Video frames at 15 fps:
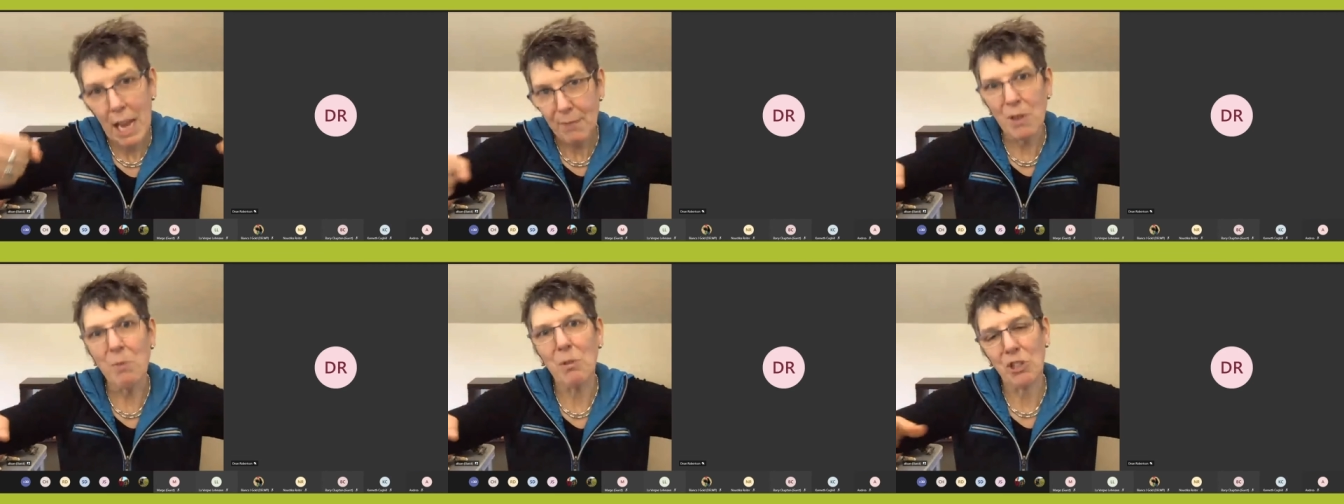
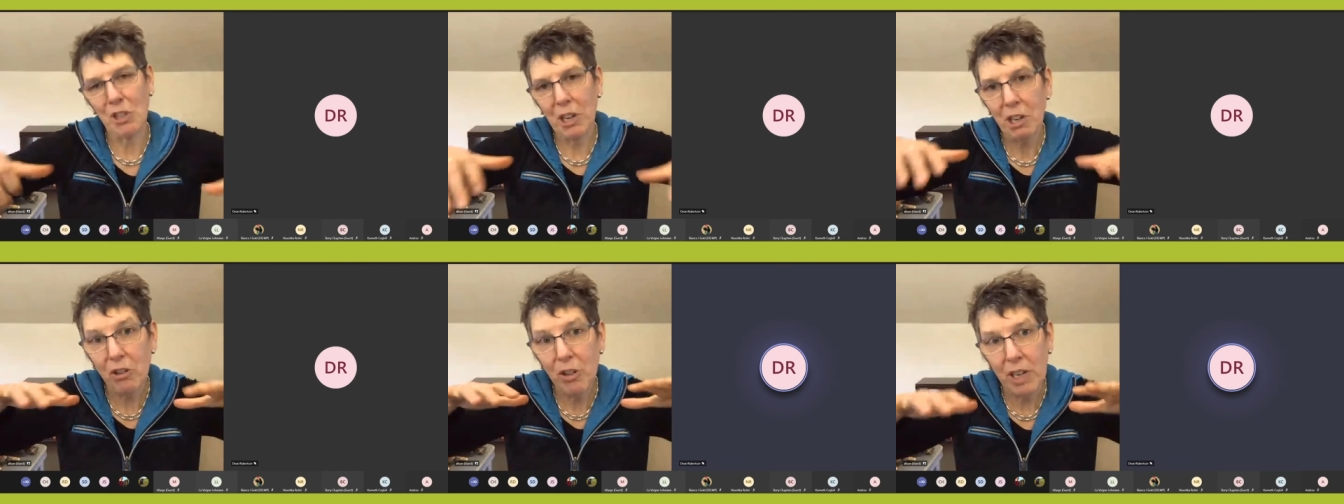heavy
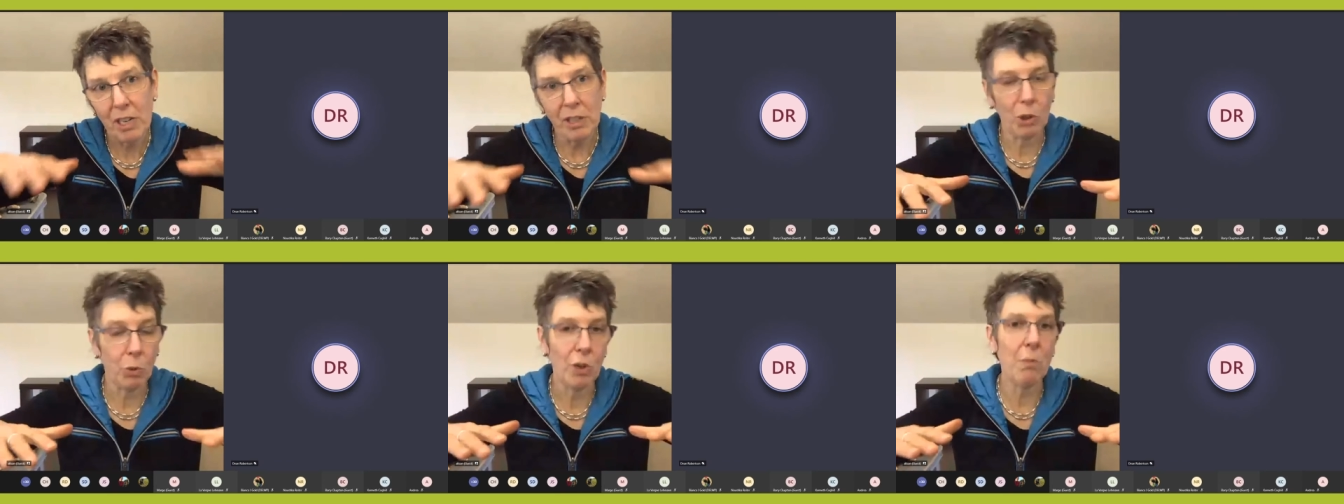machinery
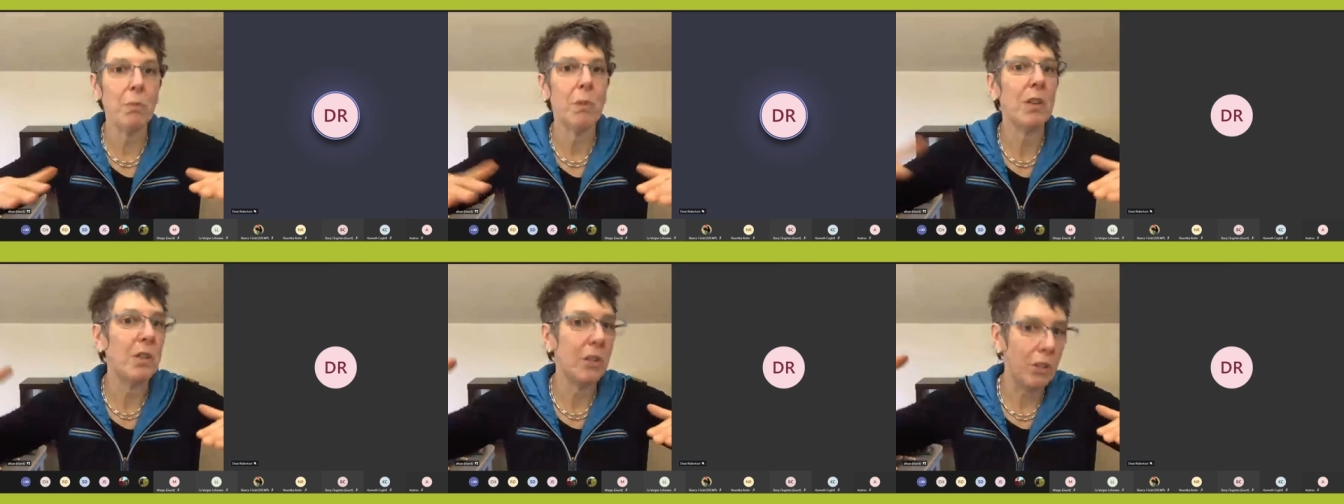and
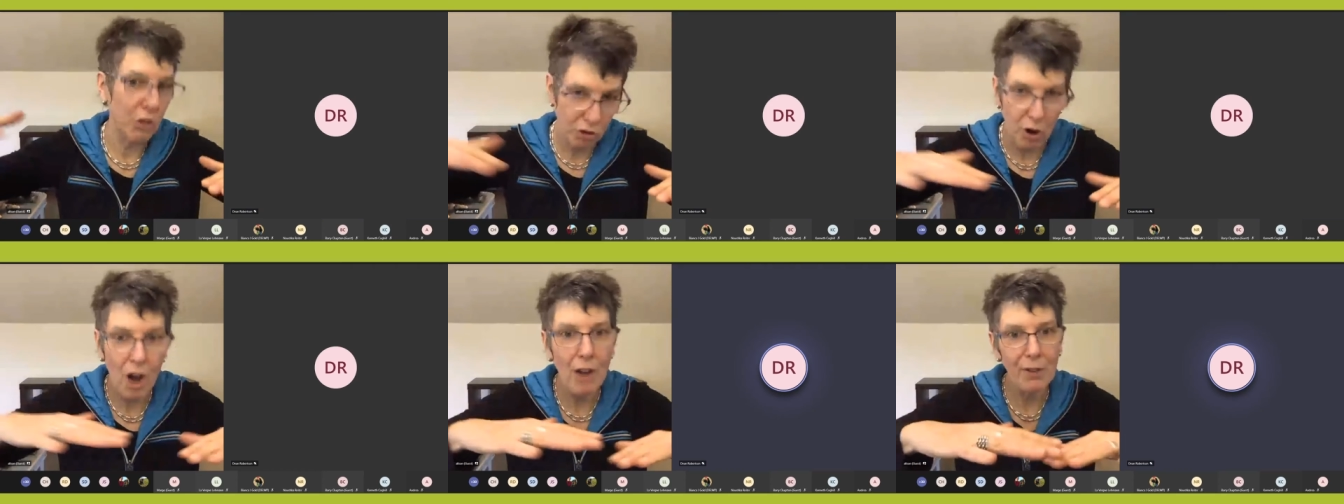equipment and
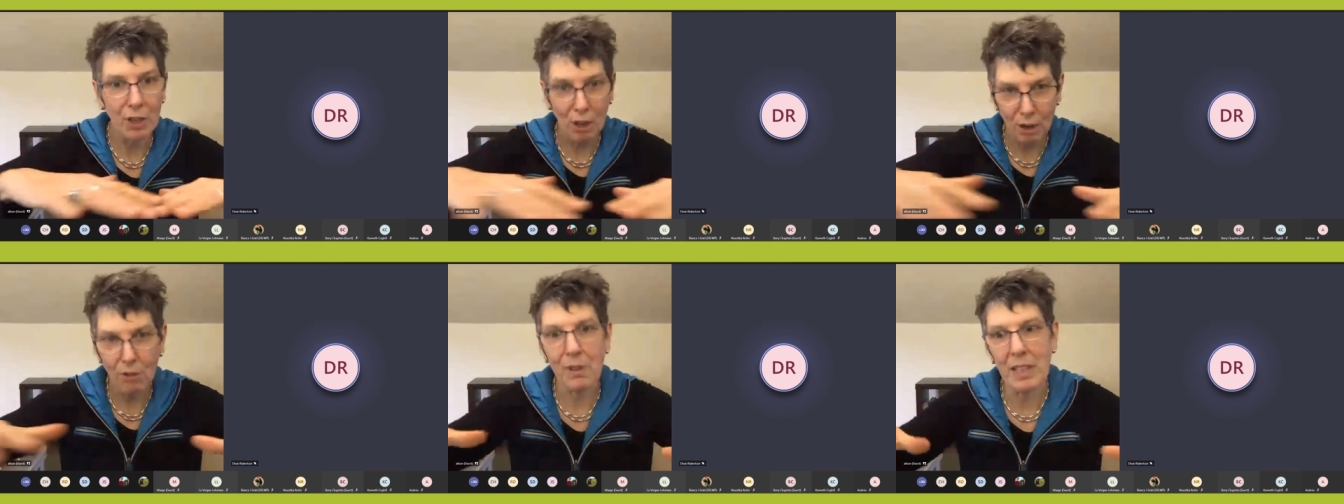
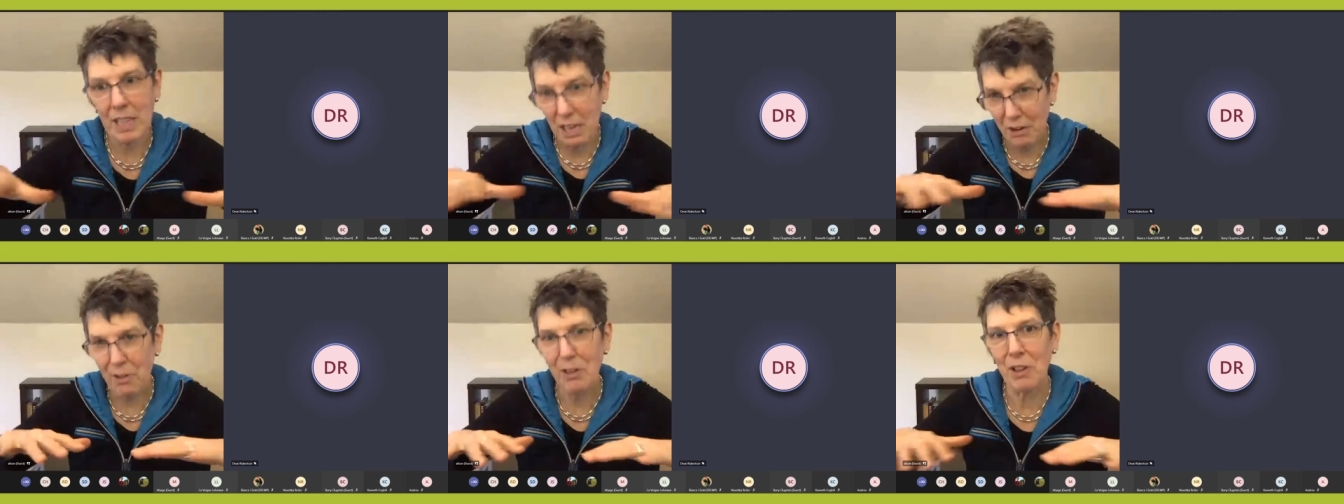driving over
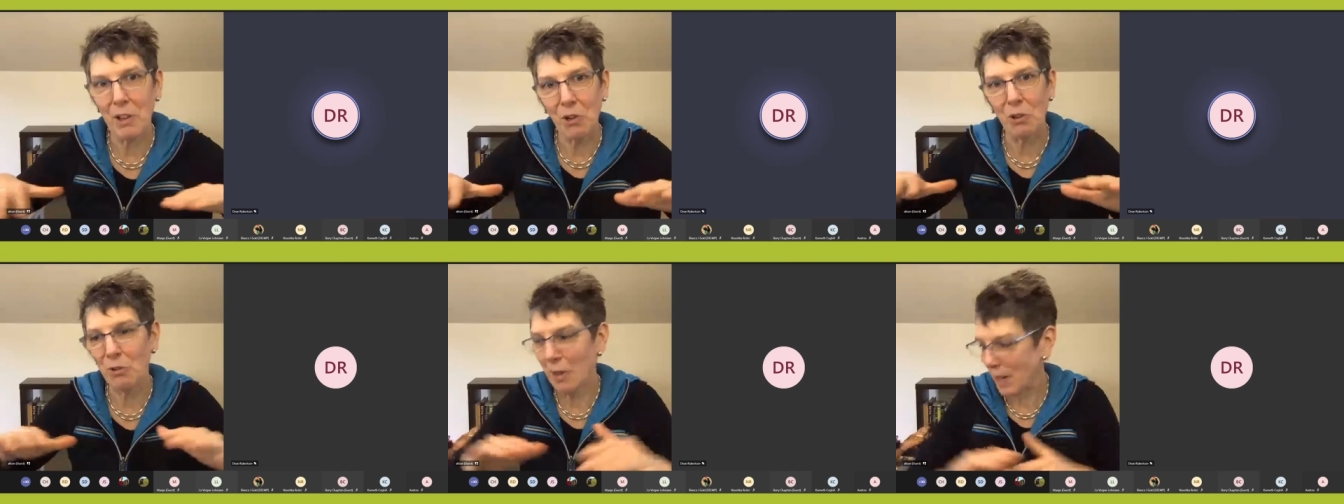the area
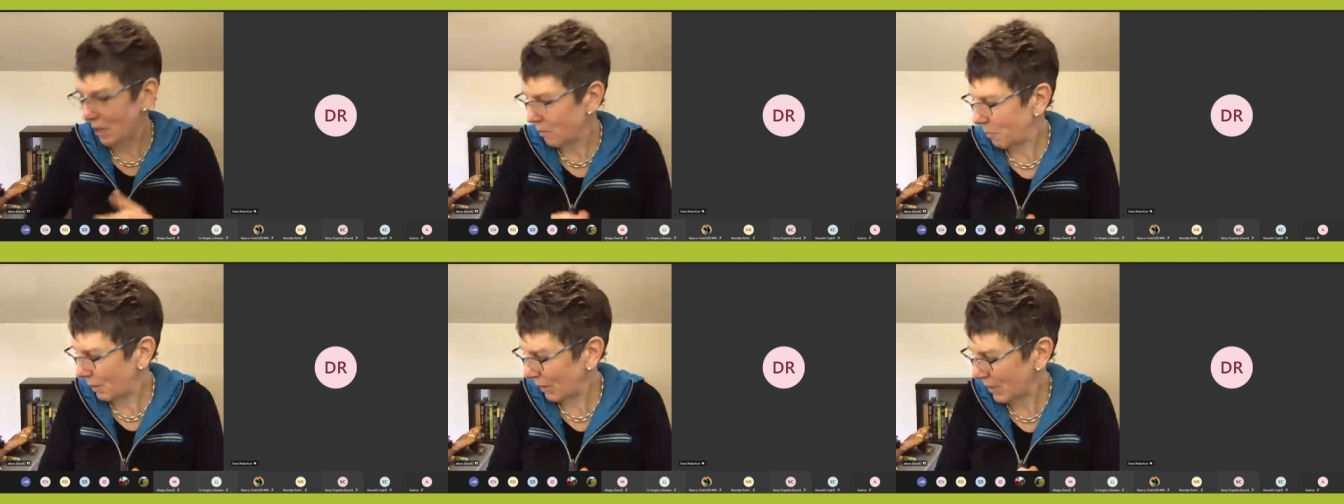that you're
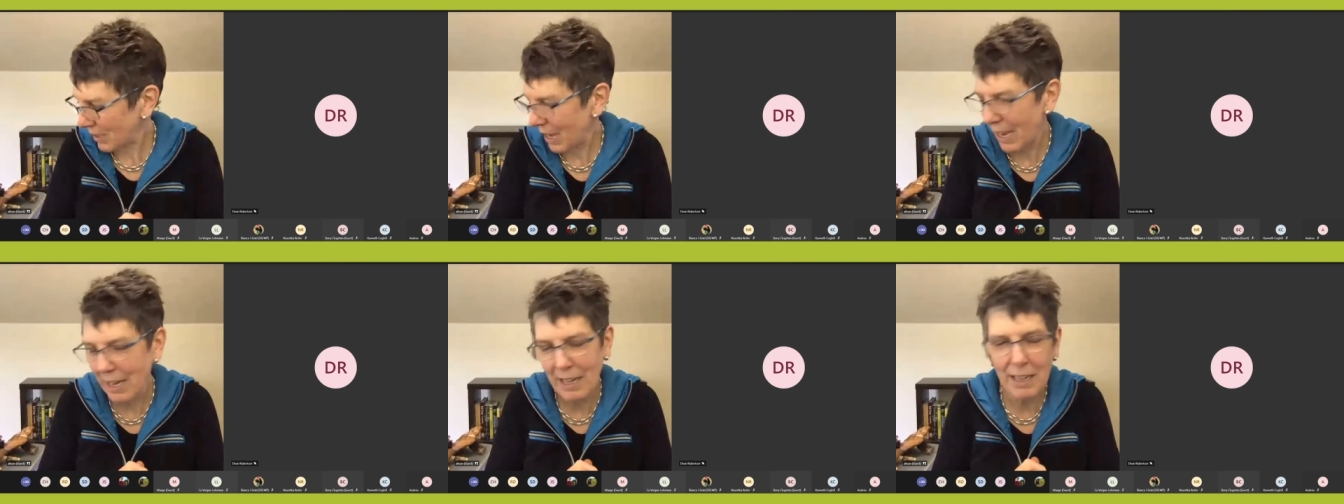
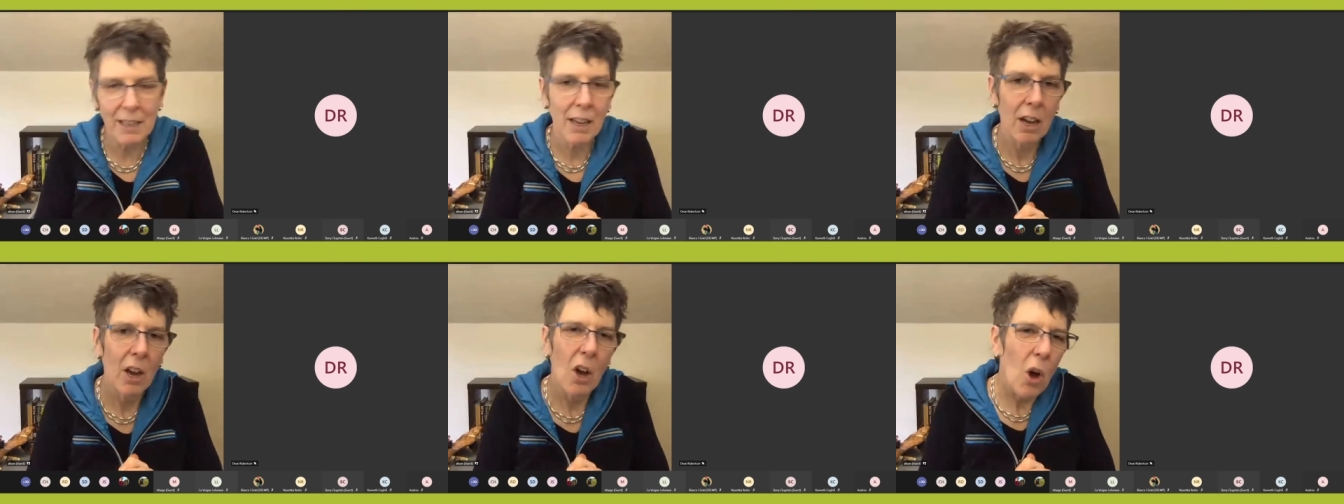rehabilitating.